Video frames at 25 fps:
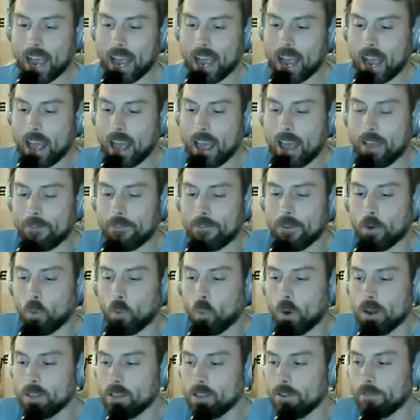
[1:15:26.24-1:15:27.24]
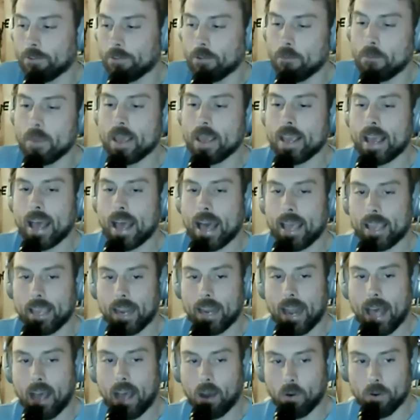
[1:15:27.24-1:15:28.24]
if it wasn't for me
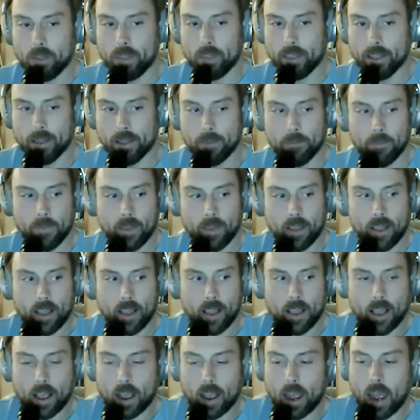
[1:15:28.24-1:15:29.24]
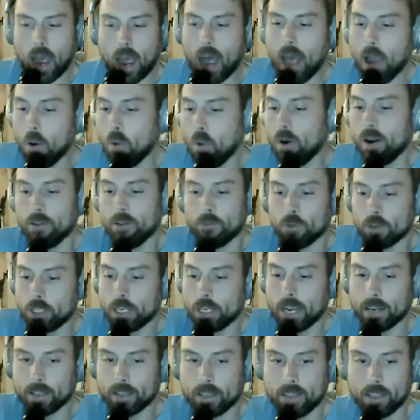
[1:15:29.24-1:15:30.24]
hanging out with him, I would have
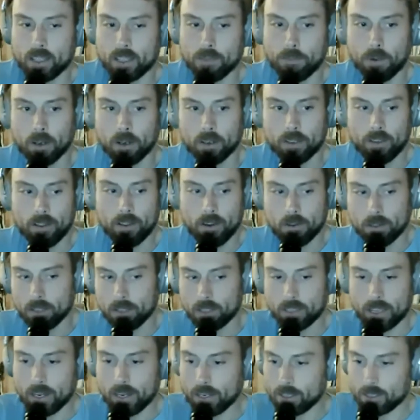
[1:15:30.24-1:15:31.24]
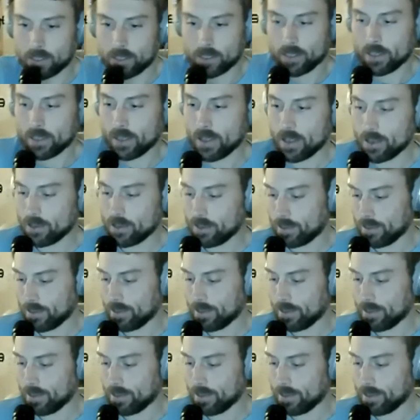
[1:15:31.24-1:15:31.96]
rejected this book too. This thing he didn't